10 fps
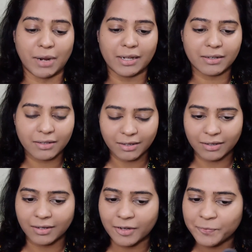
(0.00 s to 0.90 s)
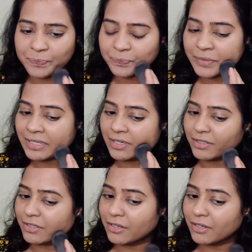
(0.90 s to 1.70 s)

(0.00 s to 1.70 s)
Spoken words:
But here